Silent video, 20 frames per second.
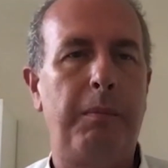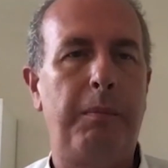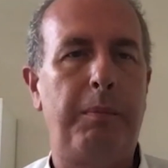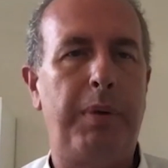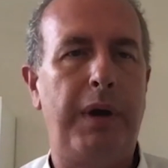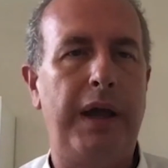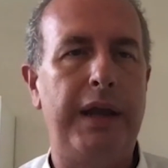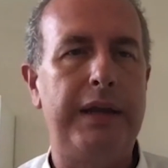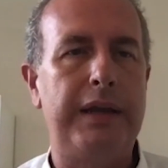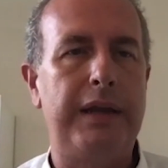
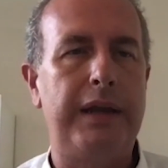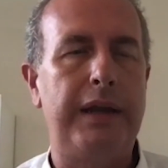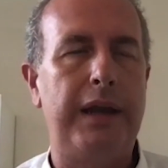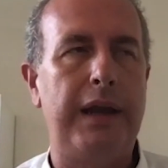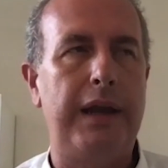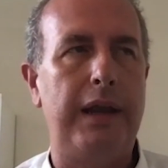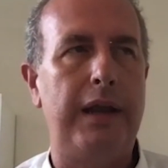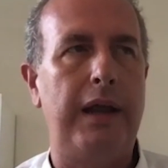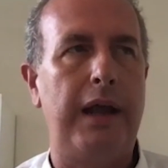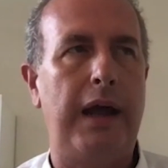But
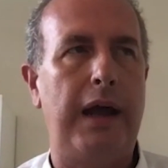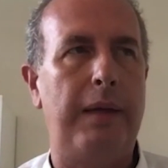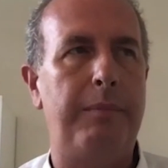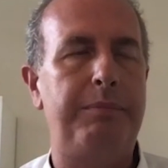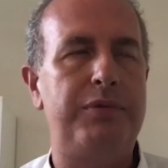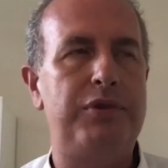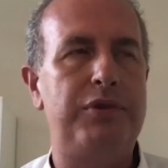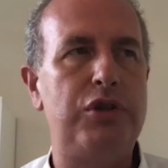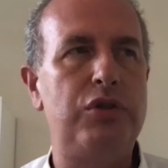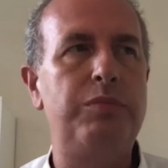I
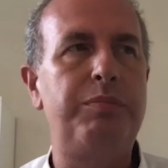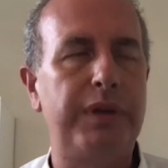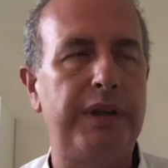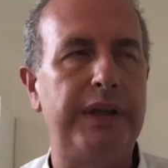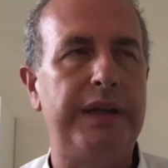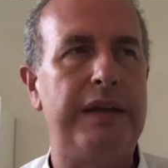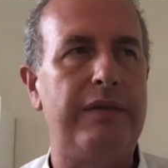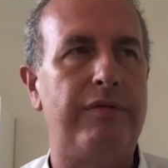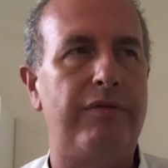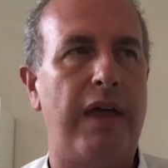do
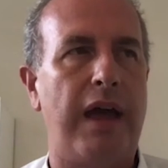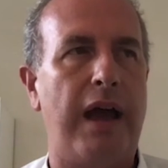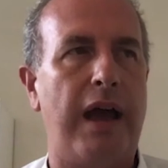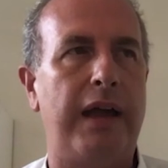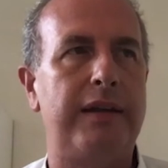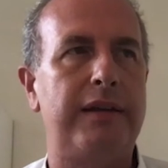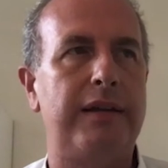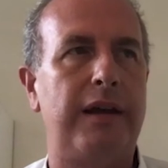believe that,